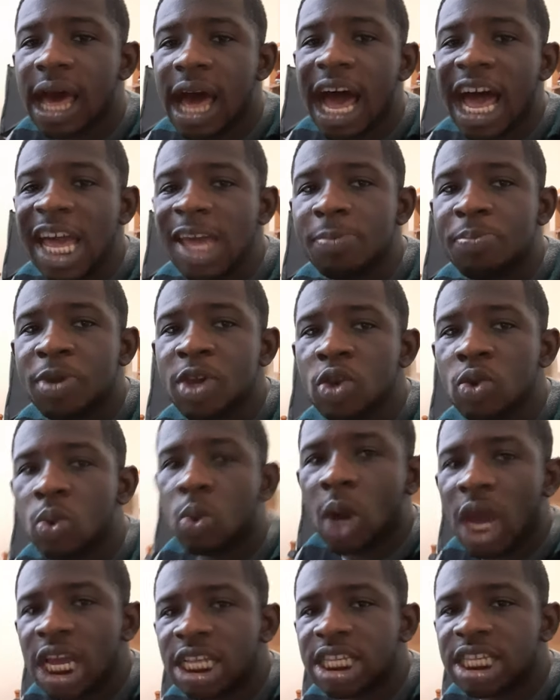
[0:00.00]
I've been
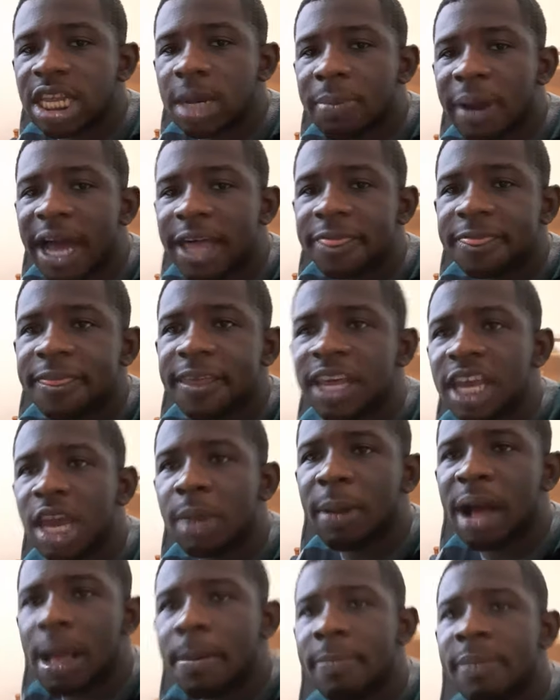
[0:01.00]
waiting, but thinking
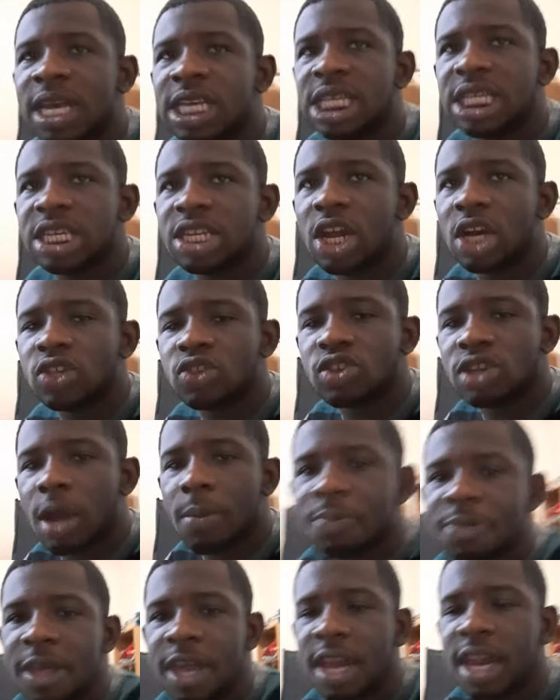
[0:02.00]
about missing or
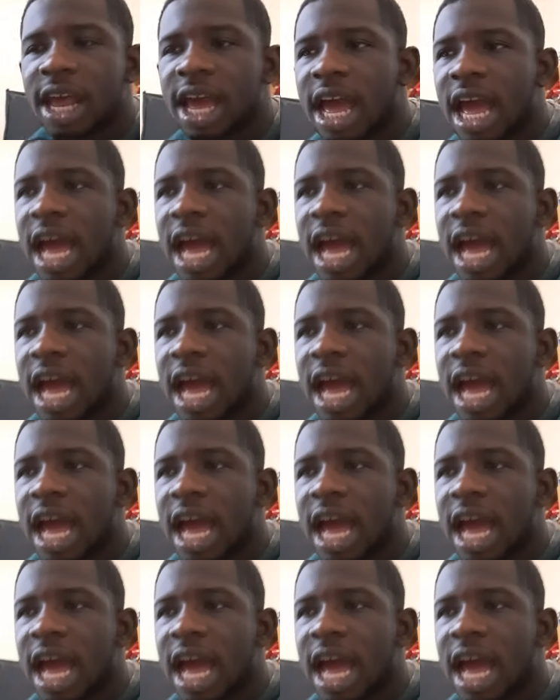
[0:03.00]
something,